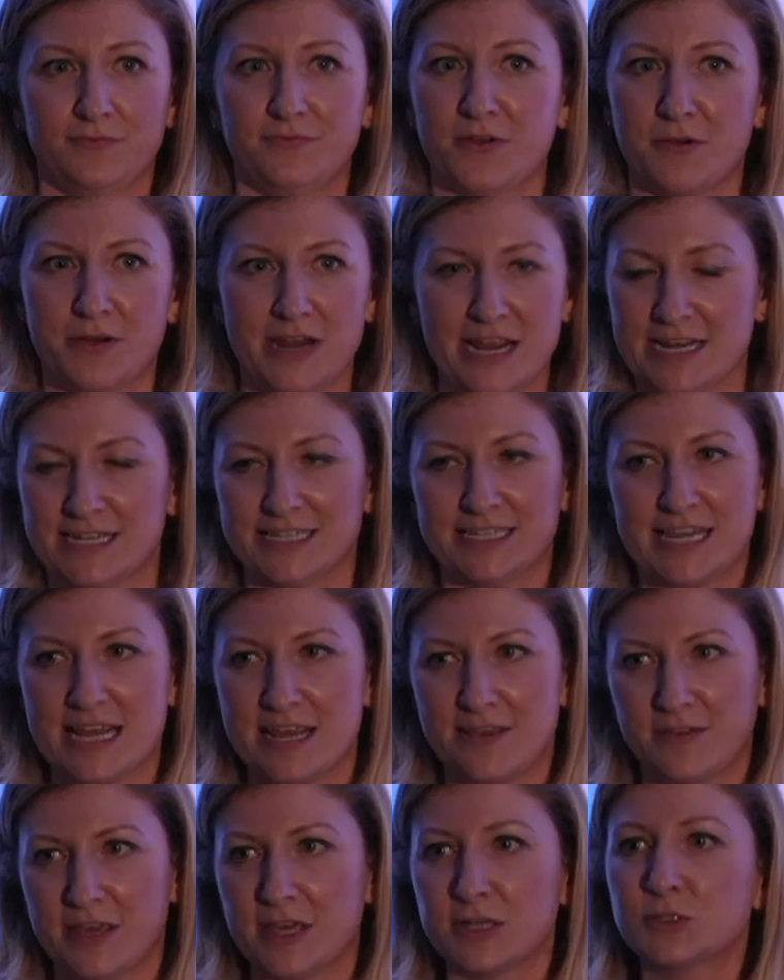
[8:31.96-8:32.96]
very into
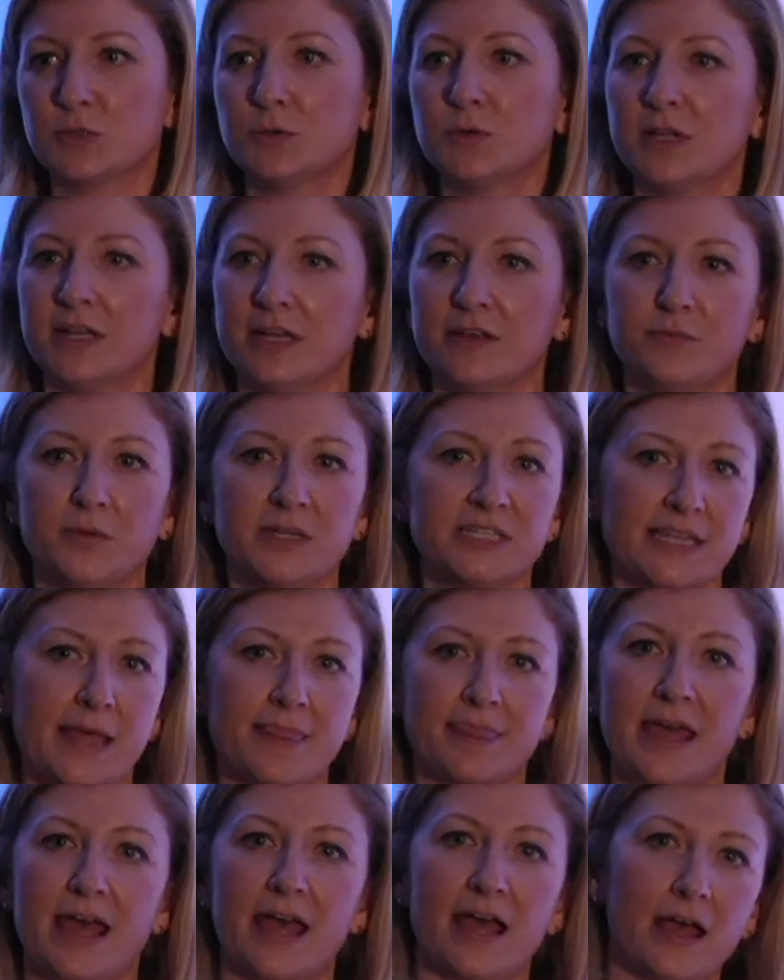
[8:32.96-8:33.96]
EV at all. And if we
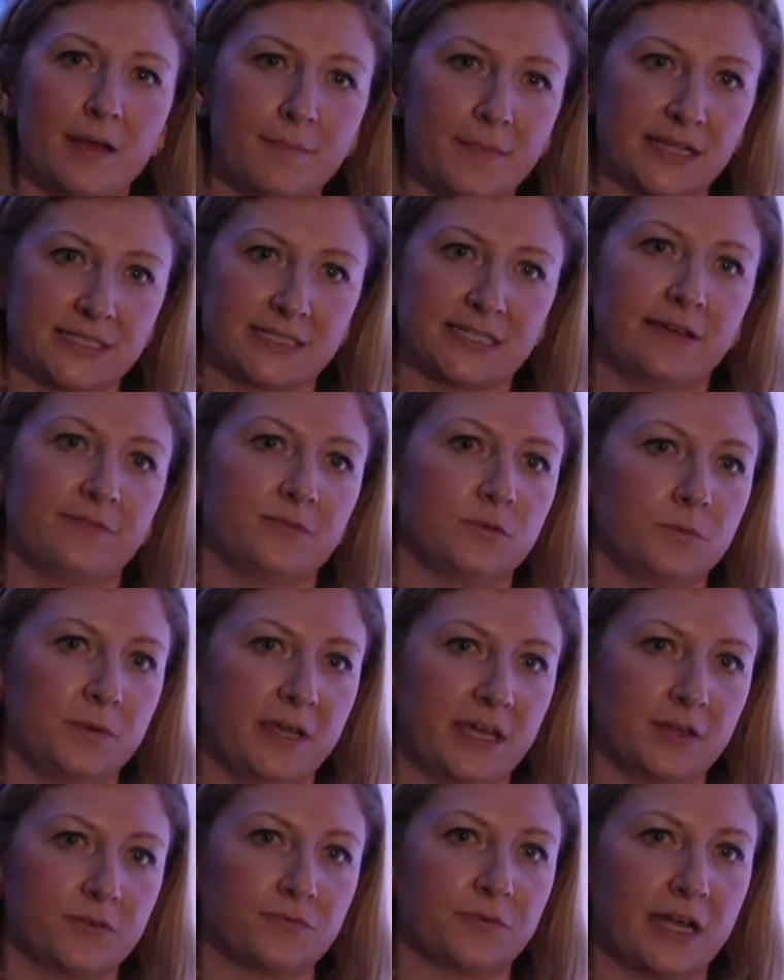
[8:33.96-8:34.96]
sent that at a mass level, we
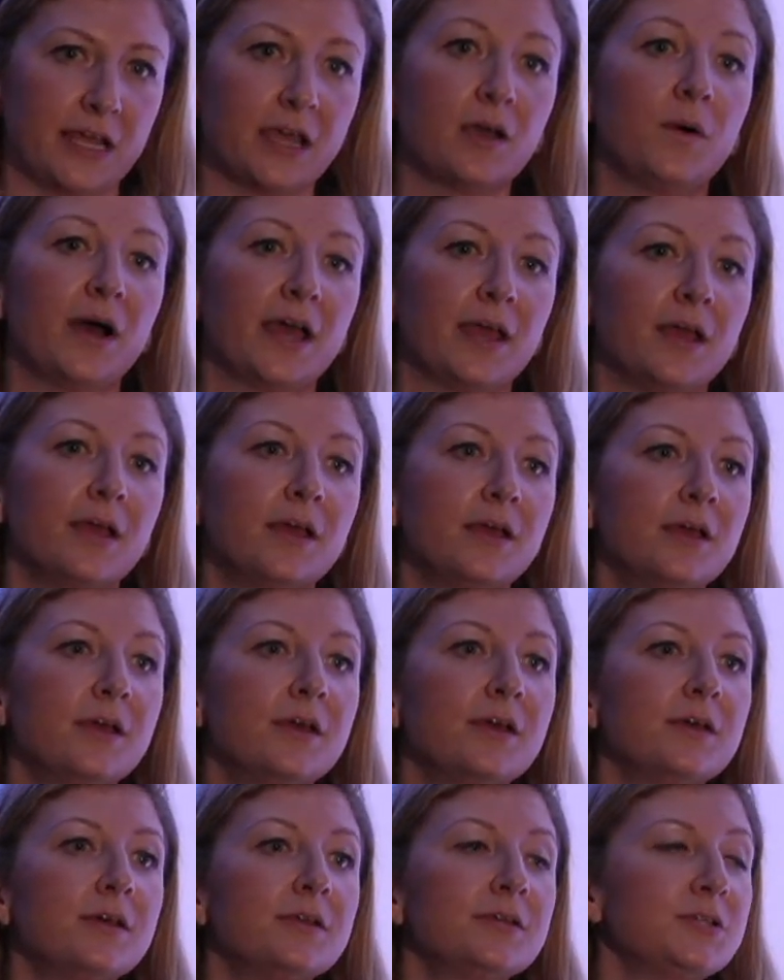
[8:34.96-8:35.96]
could really quite
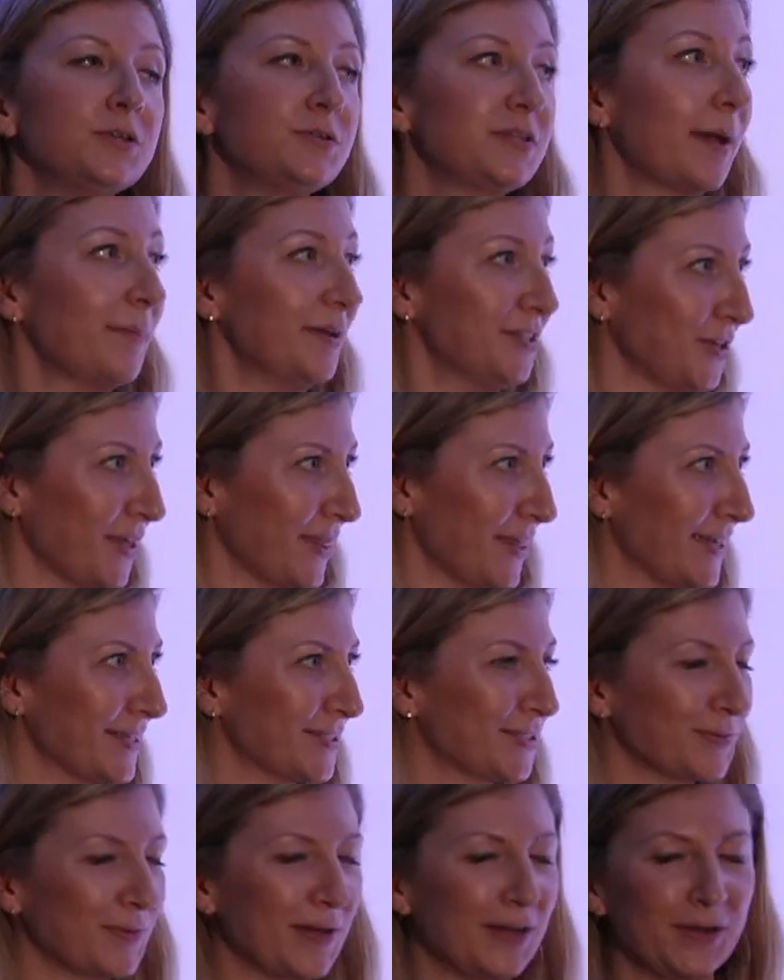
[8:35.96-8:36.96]
do damaging things
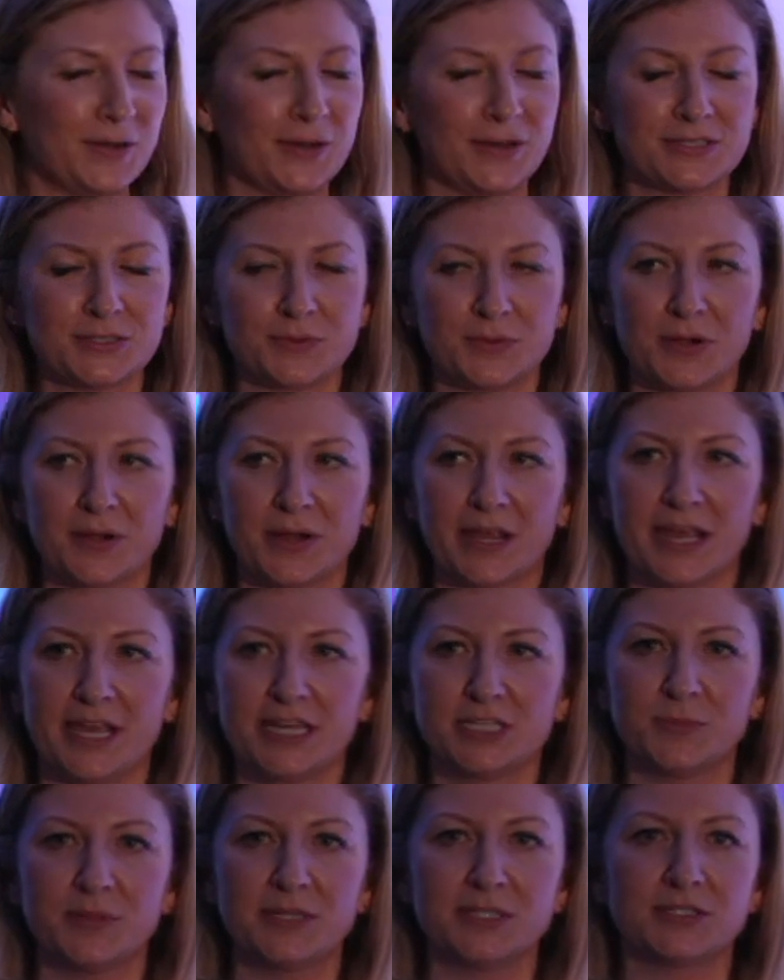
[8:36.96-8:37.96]
to our
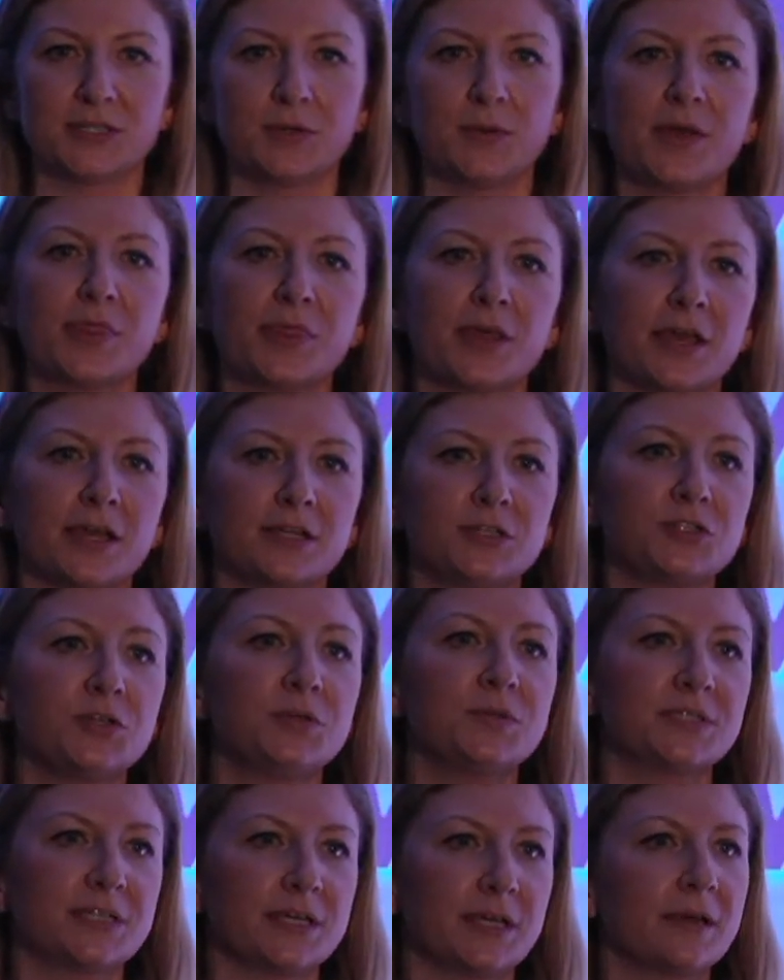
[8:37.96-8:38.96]
engagement. So I think
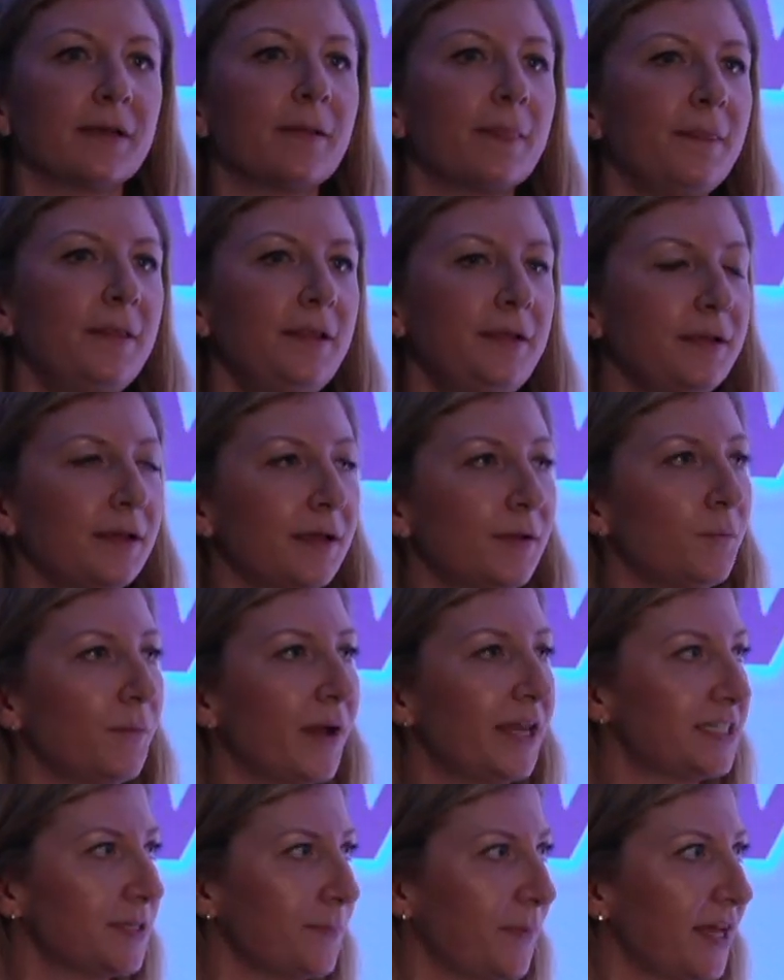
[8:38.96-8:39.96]
choosing
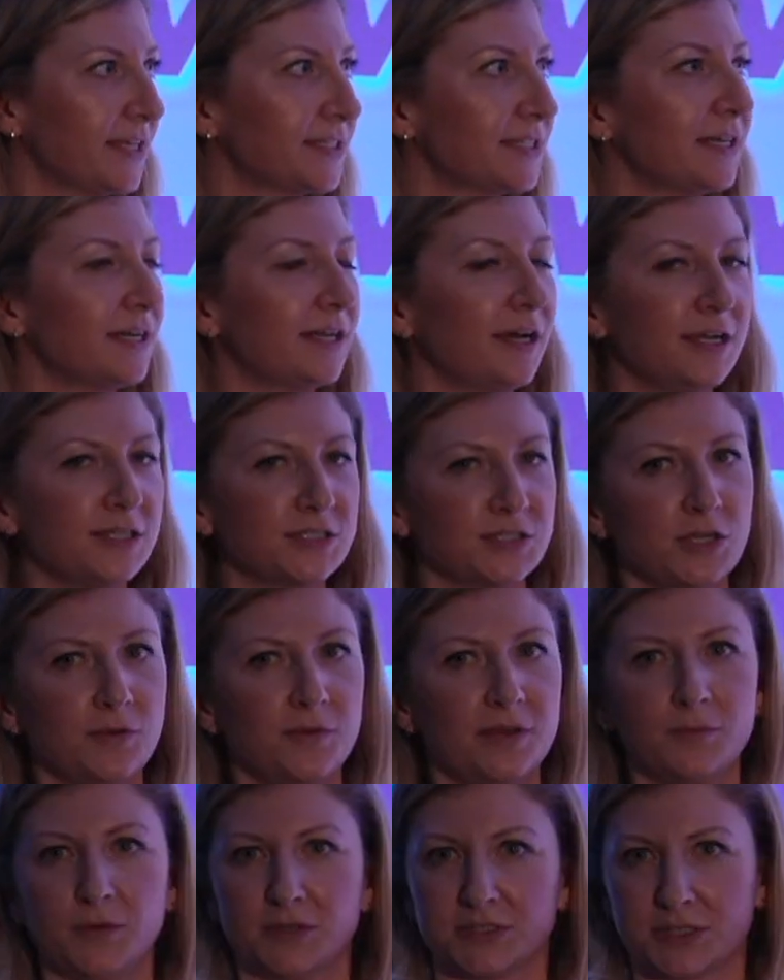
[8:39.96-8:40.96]
when to personalize,
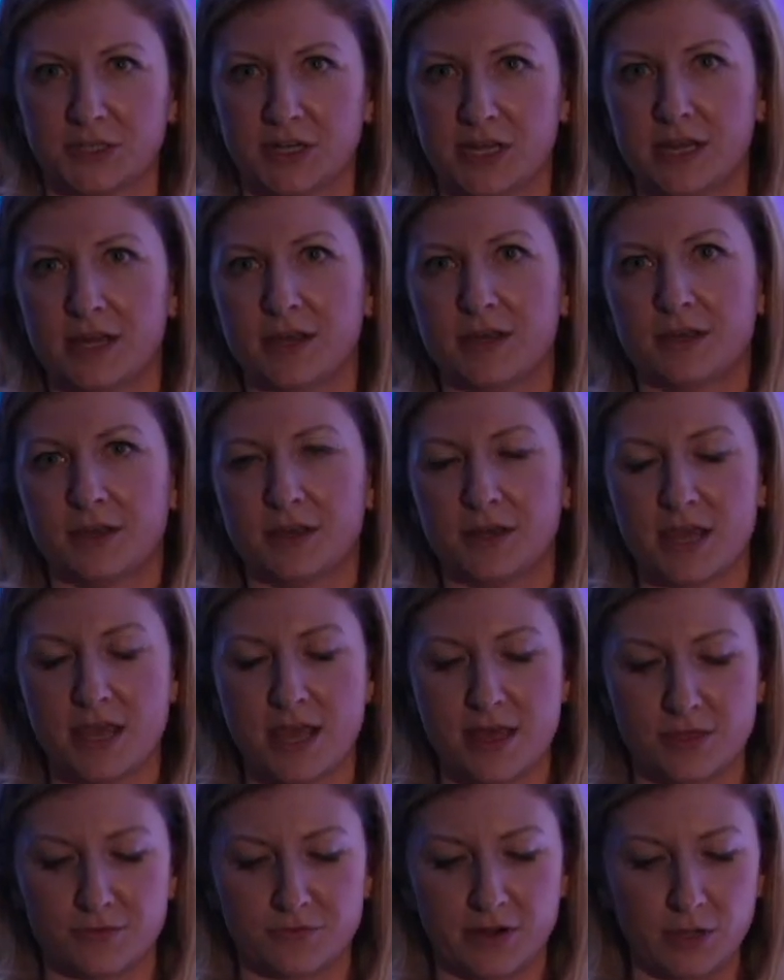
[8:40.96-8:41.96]
knowing what's gonna
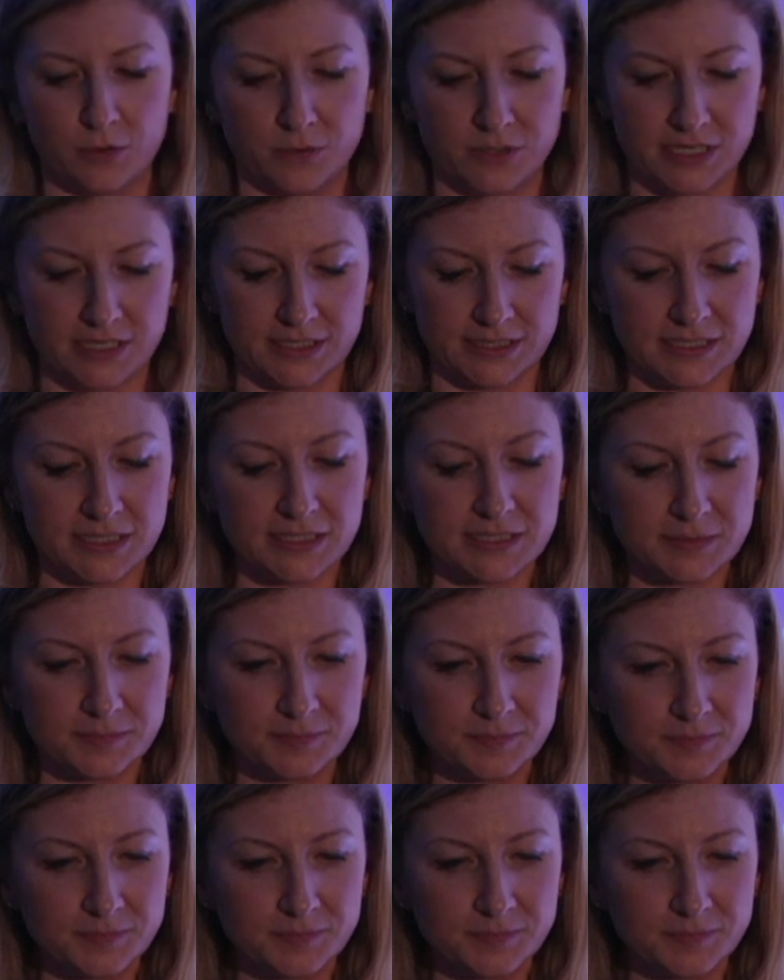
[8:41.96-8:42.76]
hit the right audiences.